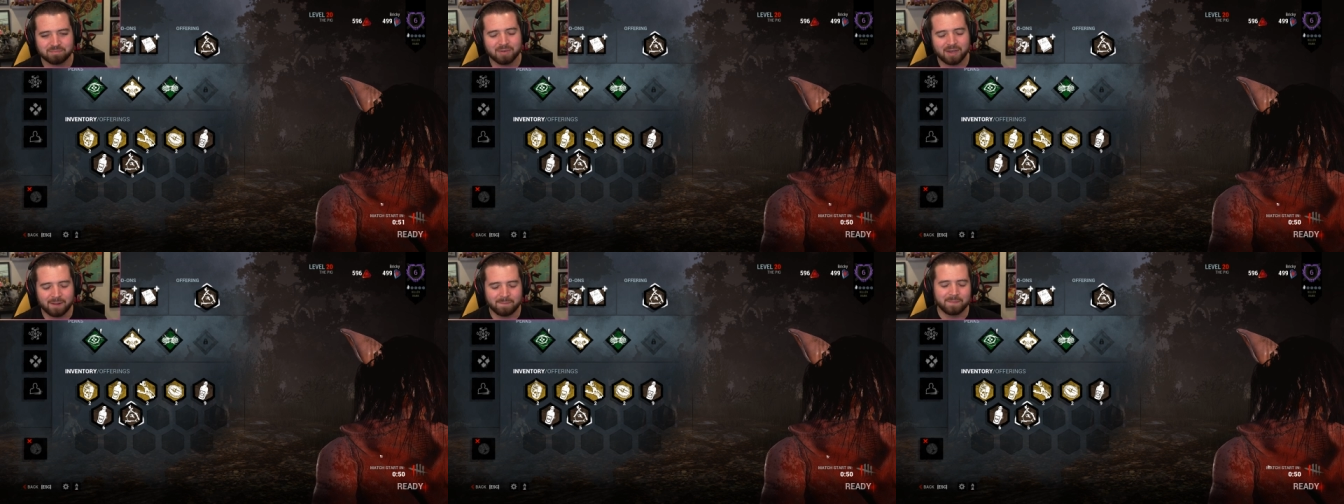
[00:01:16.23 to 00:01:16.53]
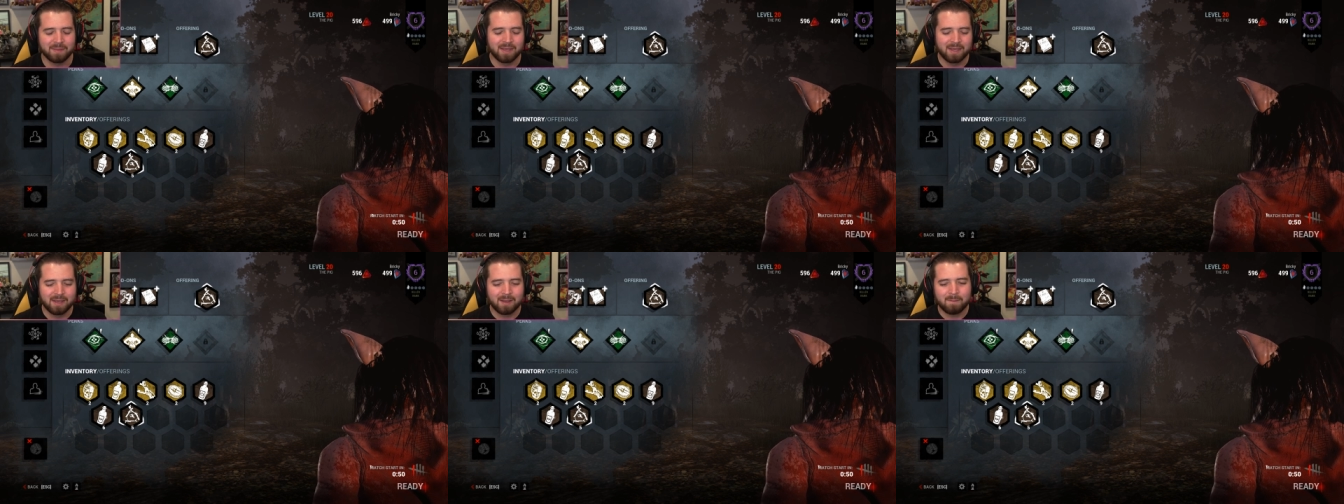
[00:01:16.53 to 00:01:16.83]
But
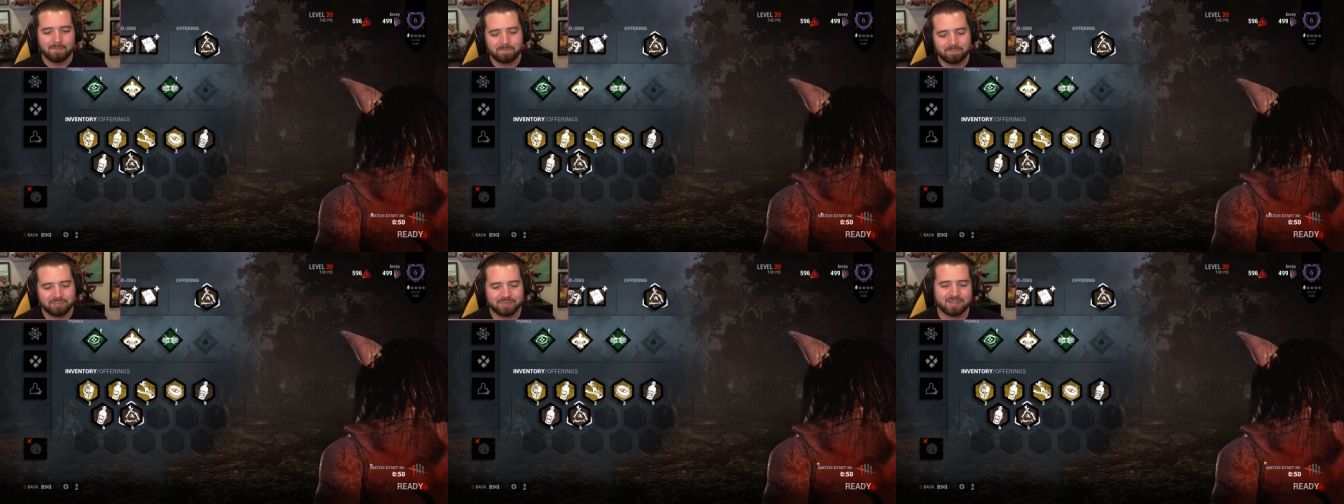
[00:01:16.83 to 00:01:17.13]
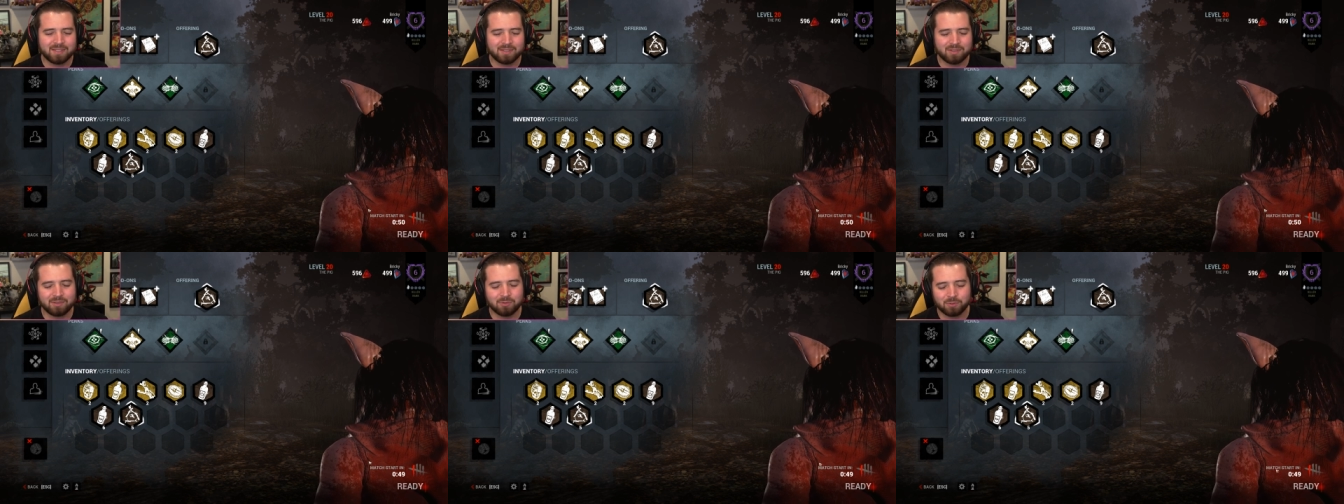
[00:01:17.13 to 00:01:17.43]

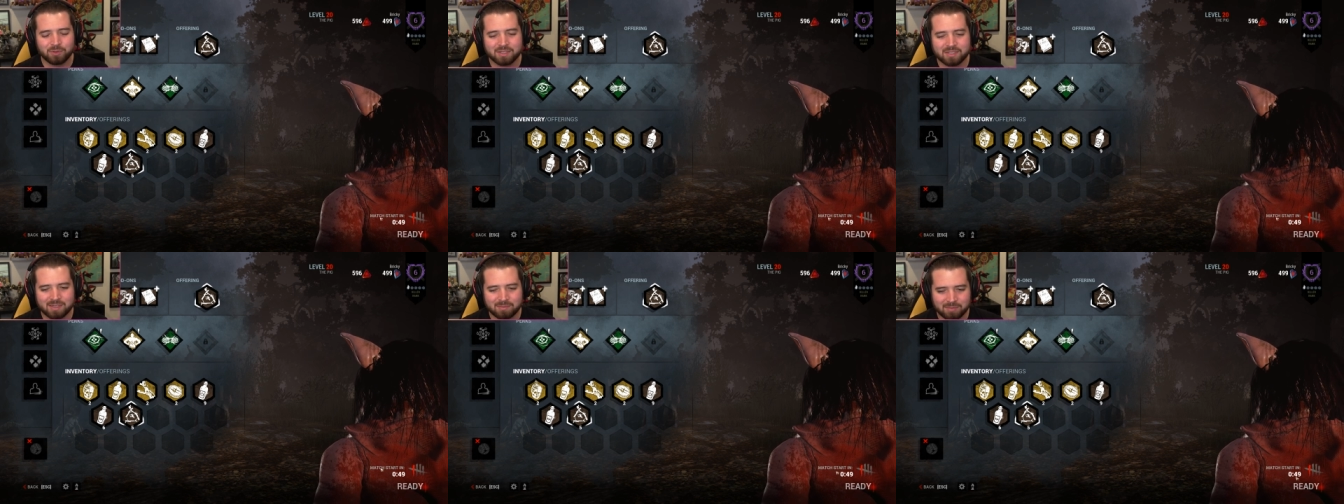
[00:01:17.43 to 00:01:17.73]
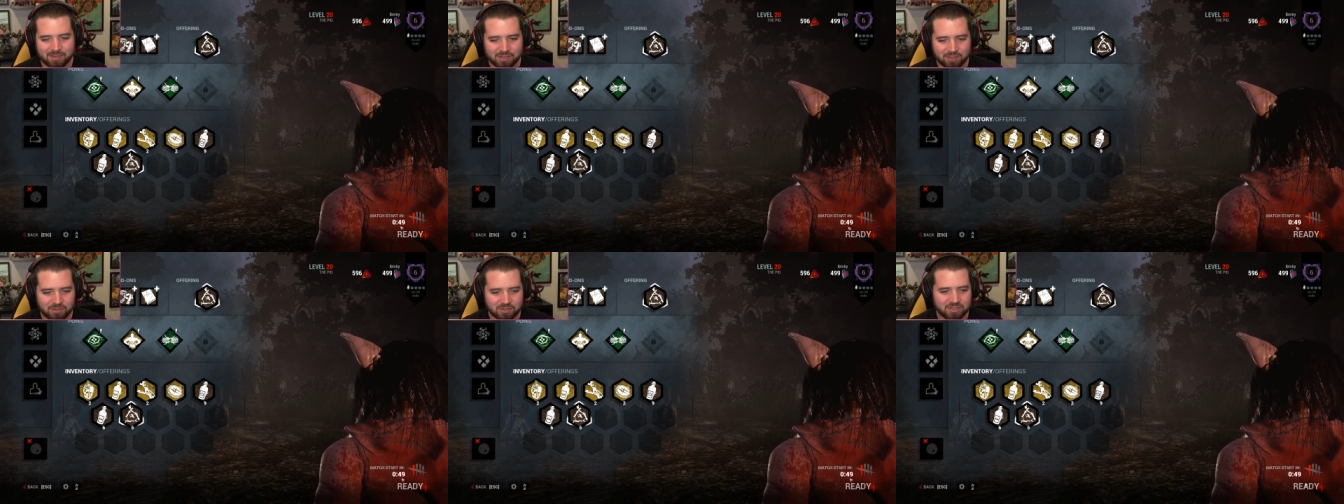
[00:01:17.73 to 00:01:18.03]
you win
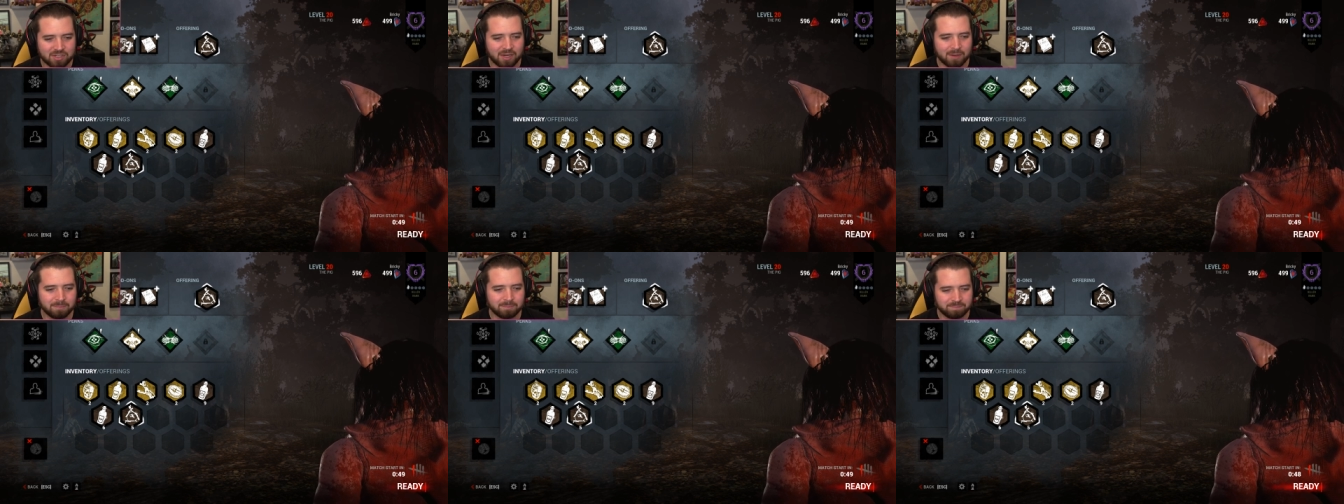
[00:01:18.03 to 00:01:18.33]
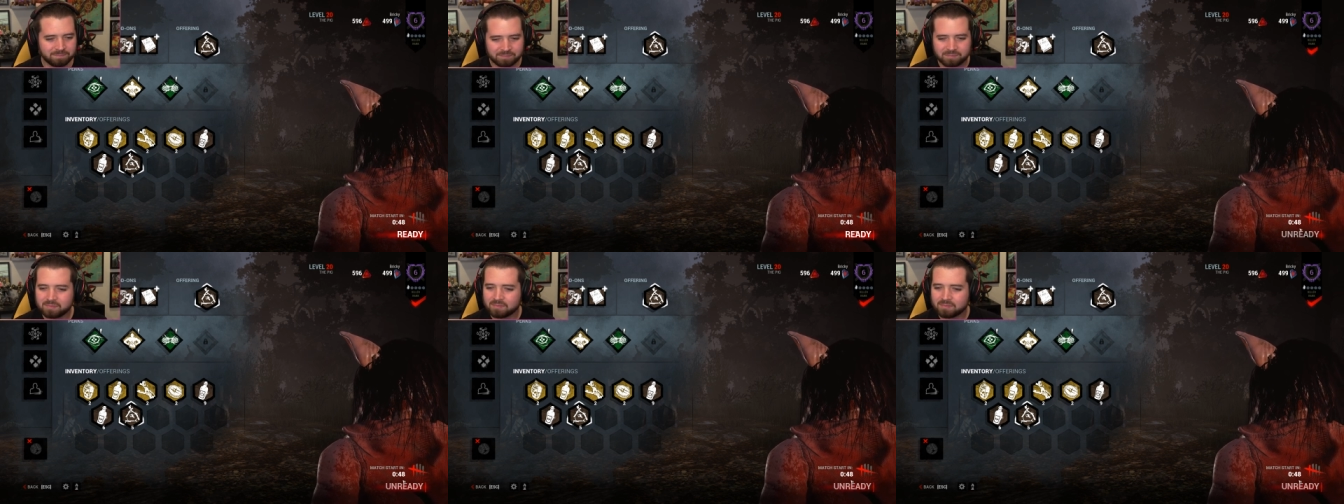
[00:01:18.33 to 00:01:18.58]
some, you lose some.